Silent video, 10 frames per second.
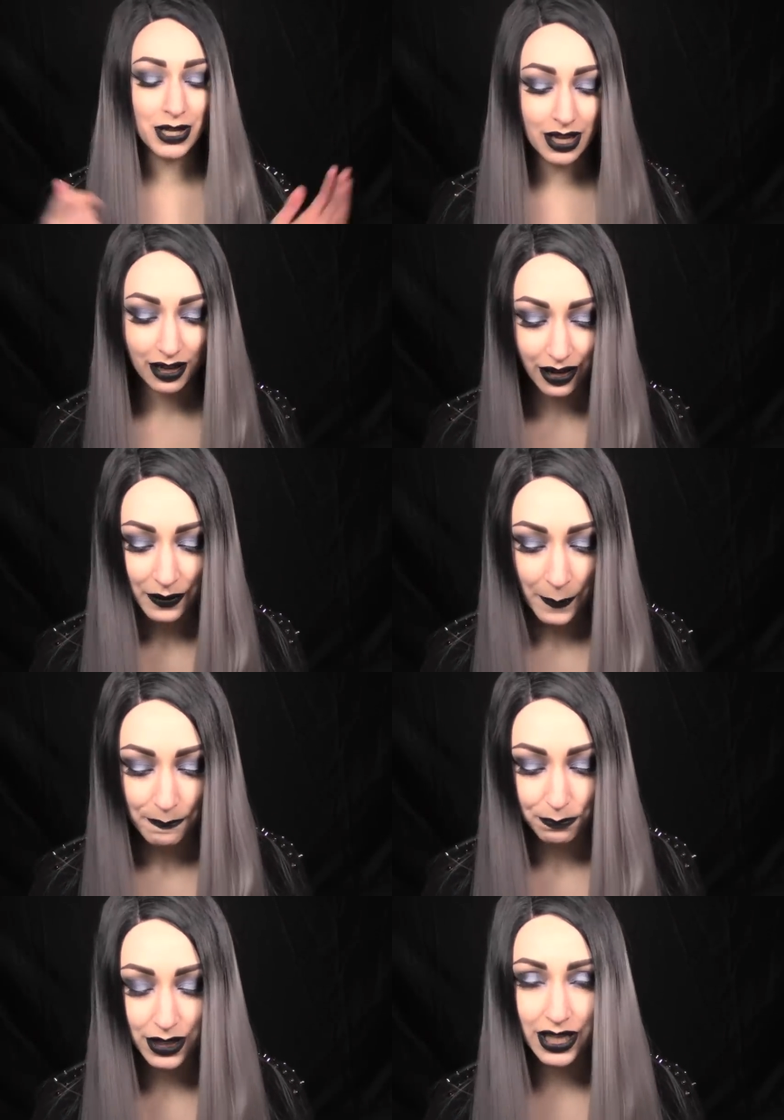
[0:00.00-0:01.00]
me."
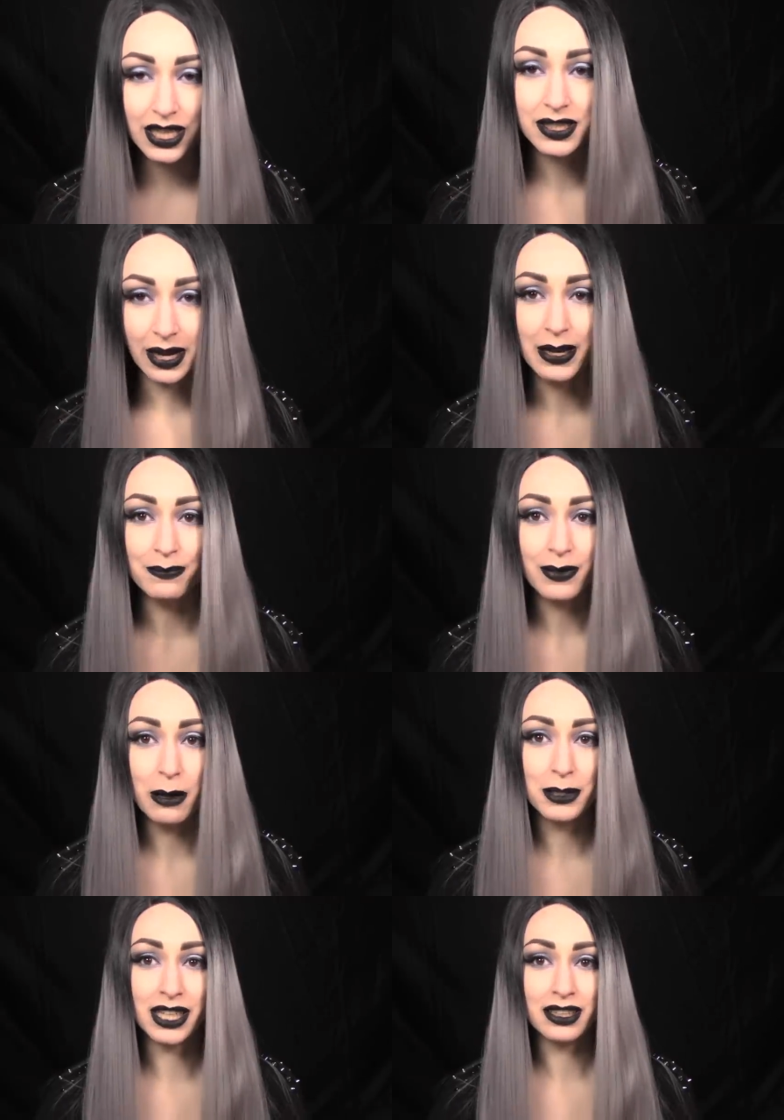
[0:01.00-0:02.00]
But next time,
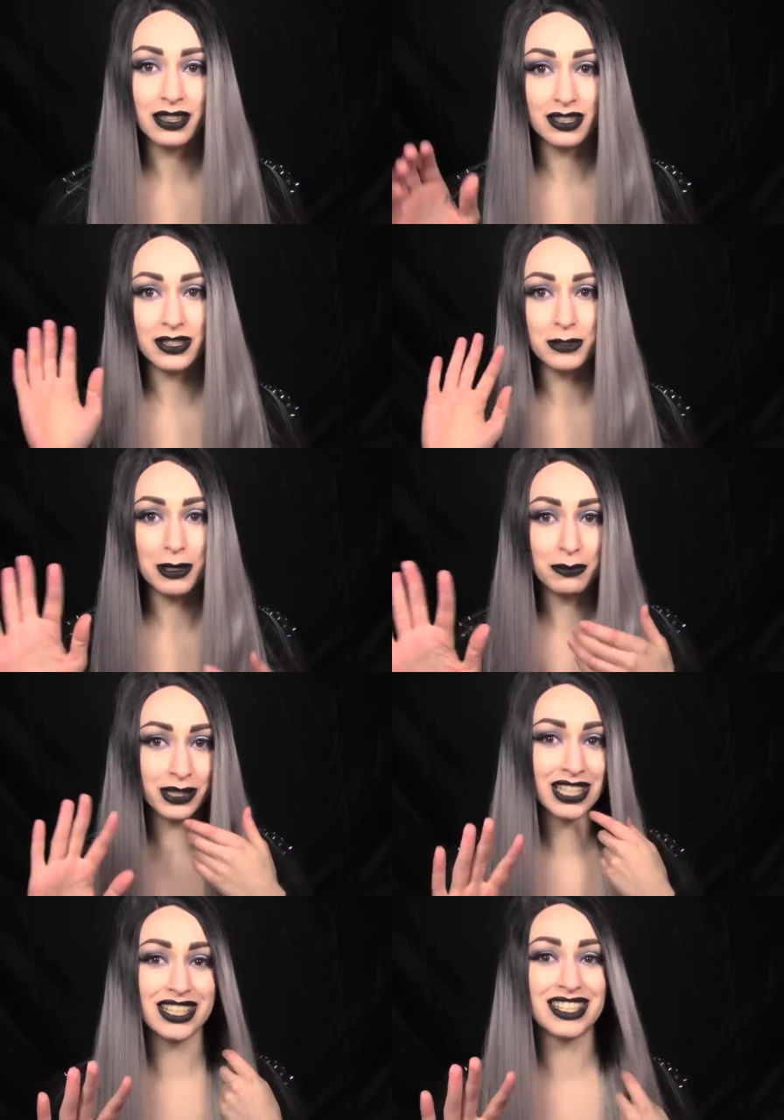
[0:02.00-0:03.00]
I'll be like, "Excuse me,
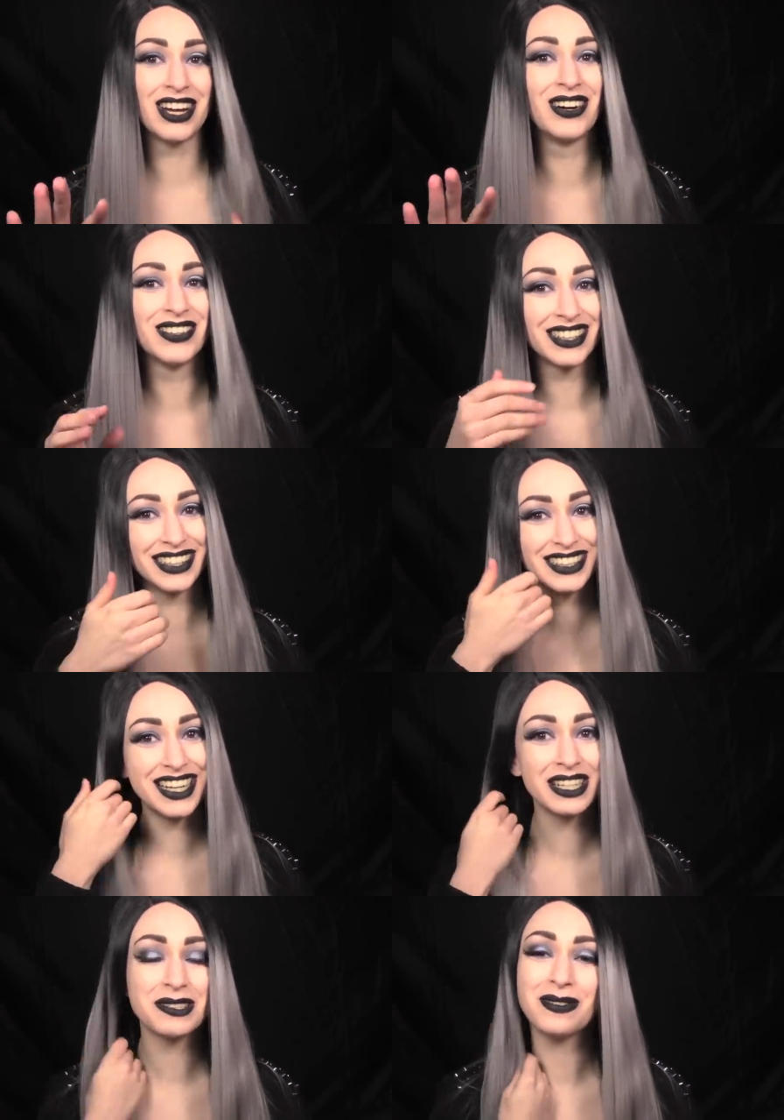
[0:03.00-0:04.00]
please don't
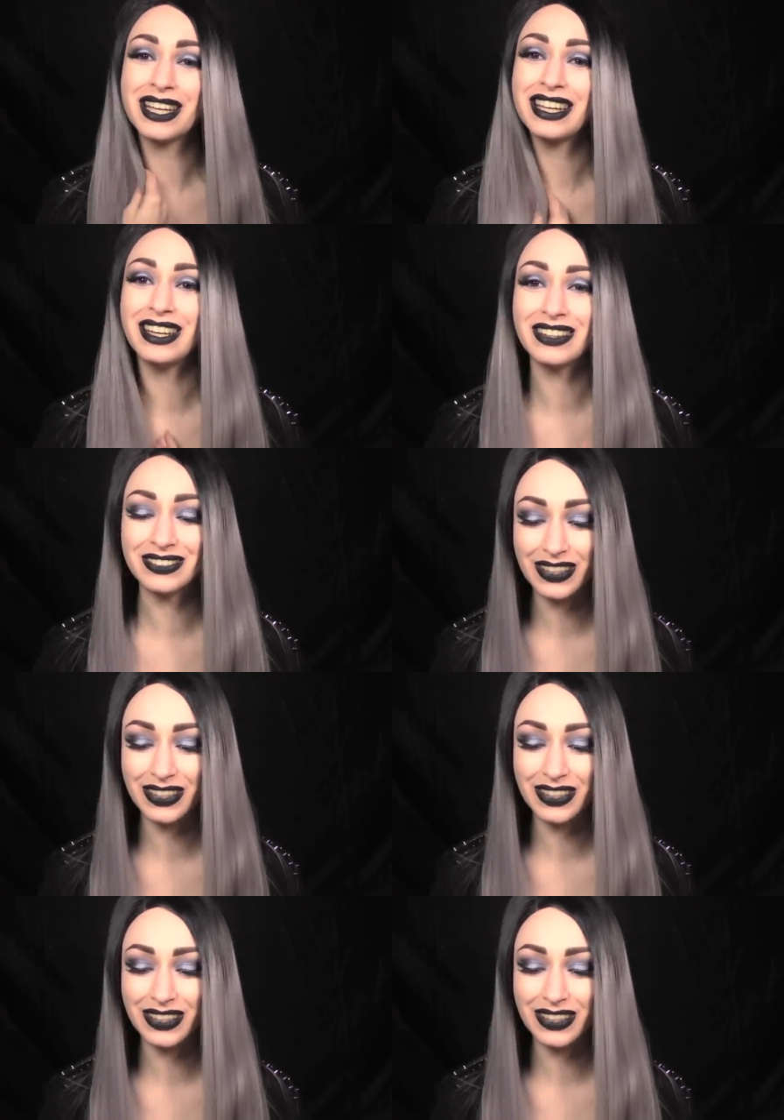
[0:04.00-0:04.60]
touch me," you know?